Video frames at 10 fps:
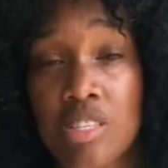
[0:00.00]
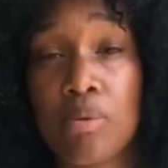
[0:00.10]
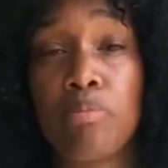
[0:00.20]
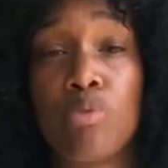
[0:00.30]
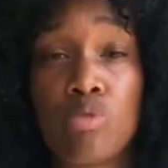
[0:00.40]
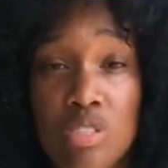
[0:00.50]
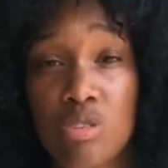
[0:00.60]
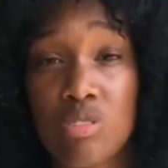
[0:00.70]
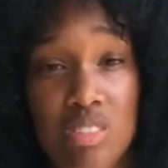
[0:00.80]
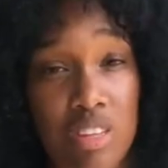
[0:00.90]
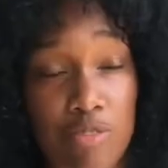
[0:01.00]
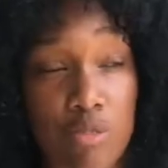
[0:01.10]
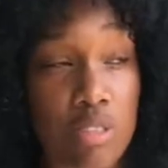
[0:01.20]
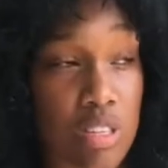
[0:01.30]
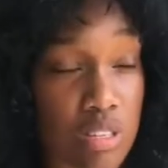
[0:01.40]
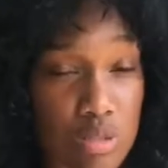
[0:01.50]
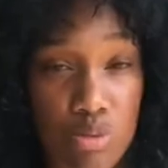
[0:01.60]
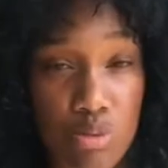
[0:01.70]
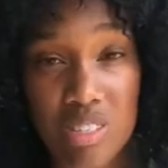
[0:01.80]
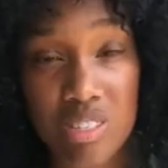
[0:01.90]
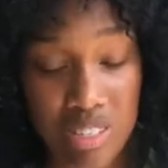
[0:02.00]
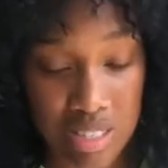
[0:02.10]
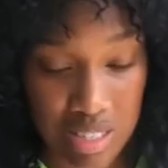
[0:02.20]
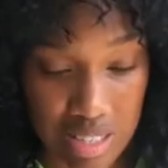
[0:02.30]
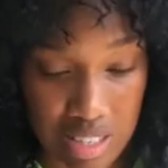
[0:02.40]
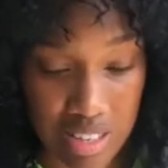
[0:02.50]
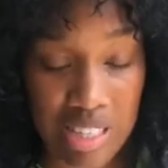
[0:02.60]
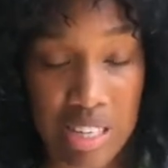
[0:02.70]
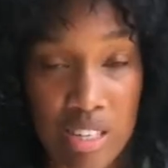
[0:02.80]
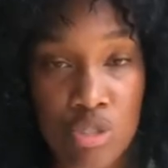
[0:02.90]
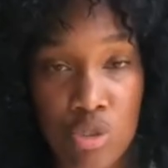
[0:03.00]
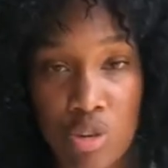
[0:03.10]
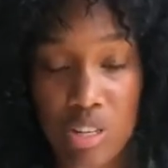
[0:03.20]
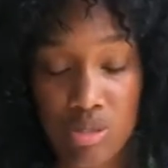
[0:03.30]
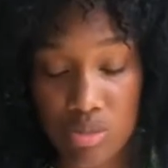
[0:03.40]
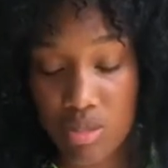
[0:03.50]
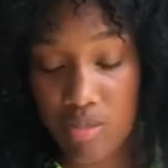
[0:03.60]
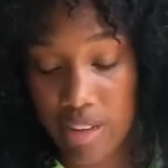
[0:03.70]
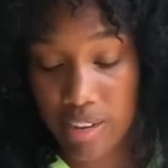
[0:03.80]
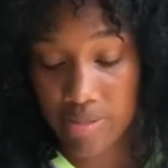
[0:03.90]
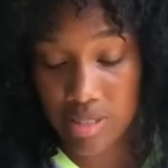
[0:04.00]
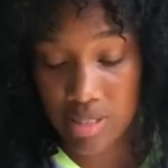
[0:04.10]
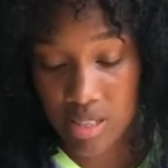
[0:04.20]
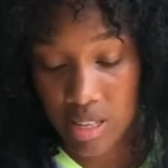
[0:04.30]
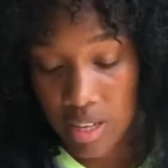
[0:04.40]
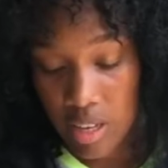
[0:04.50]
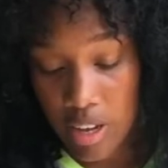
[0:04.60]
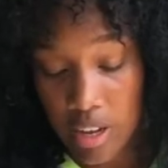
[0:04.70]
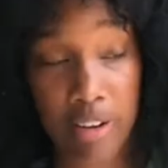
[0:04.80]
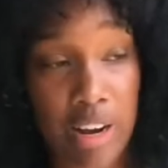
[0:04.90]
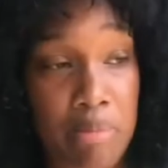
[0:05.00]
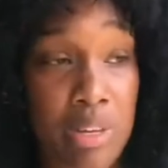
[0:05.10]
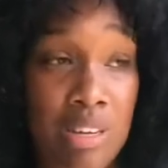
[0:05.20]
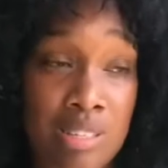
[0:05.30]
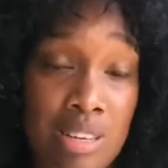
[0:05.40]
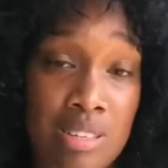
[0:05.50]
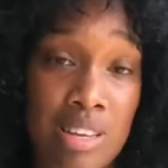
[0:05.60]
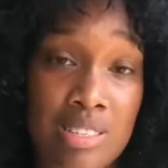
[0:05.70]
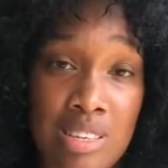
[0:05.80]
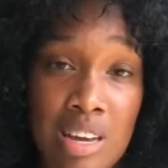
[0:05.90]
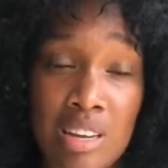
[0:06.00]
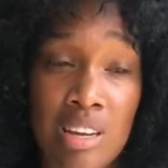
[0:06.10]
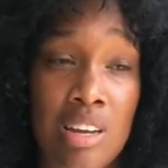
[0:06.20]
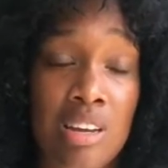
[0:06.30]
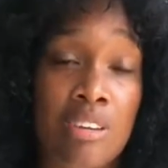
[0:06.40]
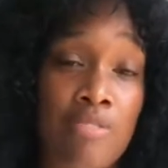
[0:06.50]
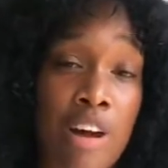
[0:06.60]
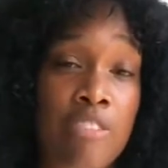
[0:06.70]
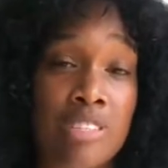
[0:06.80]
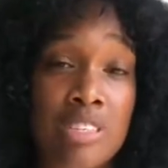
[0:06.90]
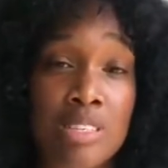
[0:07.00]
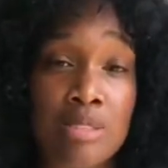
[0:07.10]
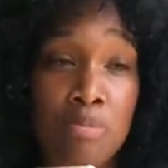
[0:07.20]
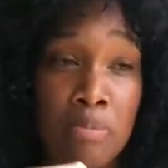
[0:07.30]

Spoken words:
to boost yourself. You need to do what is necessary to ensure that you survive this. Alright, because as I said, the virus is